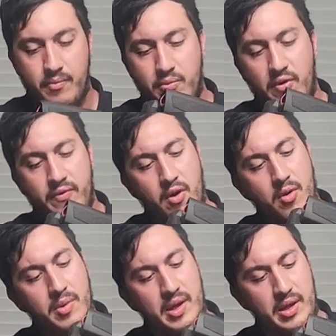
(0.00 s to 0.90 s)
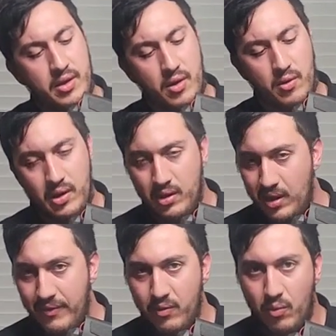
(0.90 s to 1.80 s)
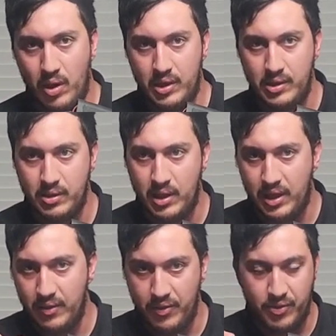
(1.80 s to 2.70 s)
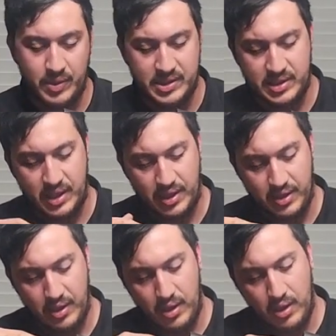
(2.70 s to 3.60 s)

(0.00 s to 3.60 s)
preferably, you know, 11-1, kind of the three stick.